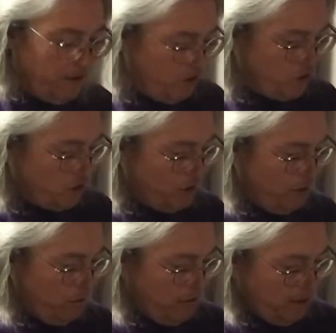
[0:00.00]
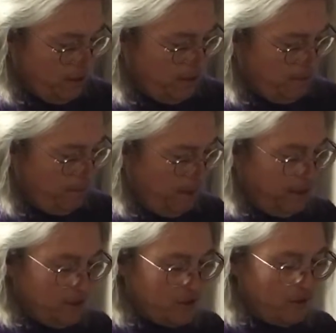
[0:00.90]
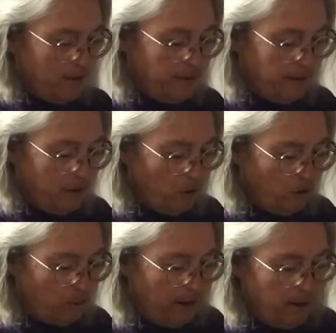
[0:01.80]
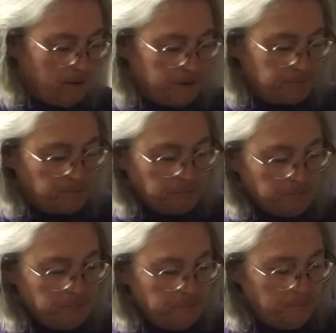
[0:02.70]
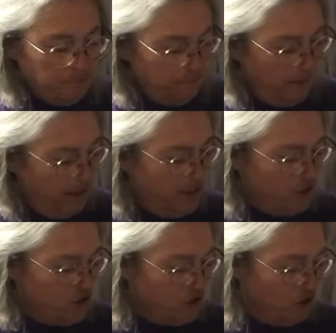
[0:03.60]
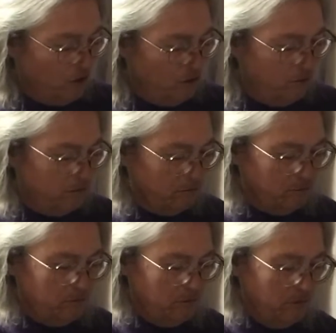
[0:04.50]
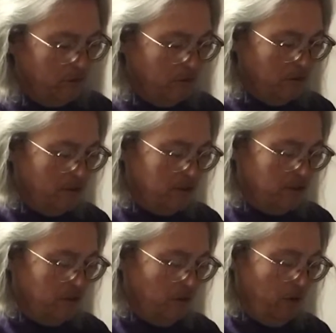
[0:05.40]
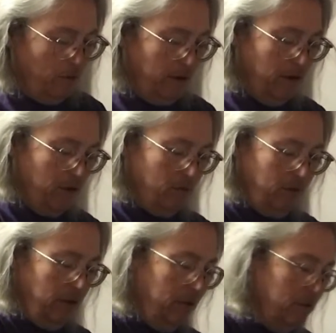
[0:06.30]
in the jar. You want to kind of make it so that they go around in a circle. That's the only way you can really